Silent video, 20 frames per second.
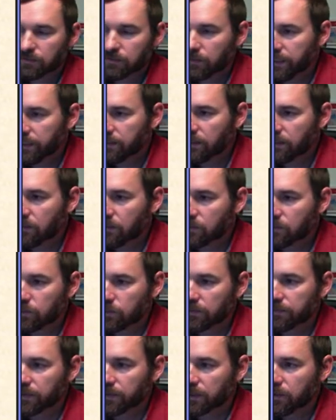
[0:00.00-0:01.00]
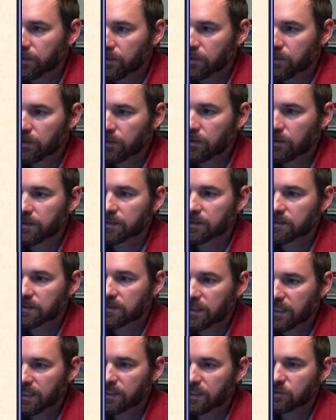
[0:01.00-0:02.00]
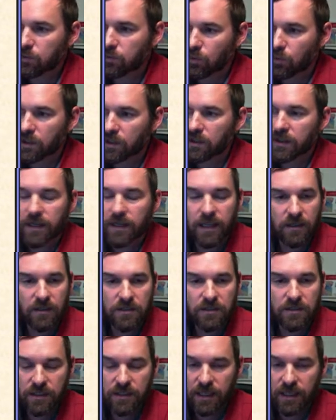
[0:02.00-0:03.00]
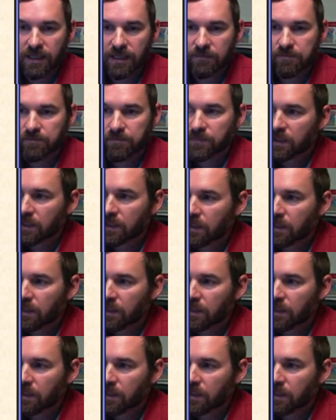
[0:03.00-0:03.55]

Three of those were for cougar, the Steens, Warner, and Interstate,